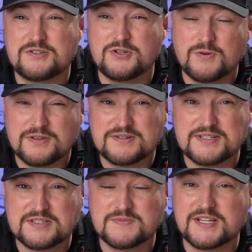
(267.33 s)
2 other
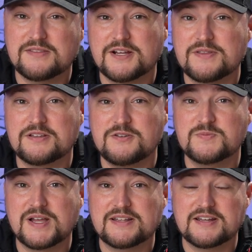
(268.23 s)
systems out there that
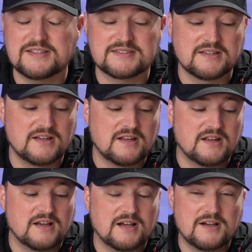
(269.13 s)
use magnetics
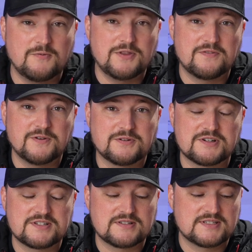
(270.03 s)
when their
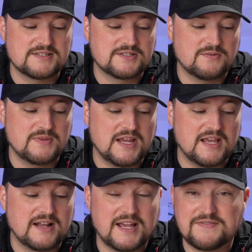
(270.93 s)
filters system,
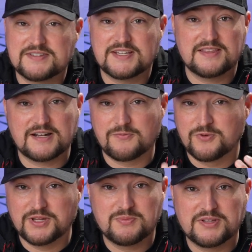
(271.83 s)
and I have to say that I'm
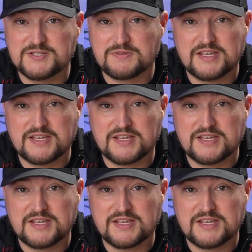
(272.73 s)
really pleased with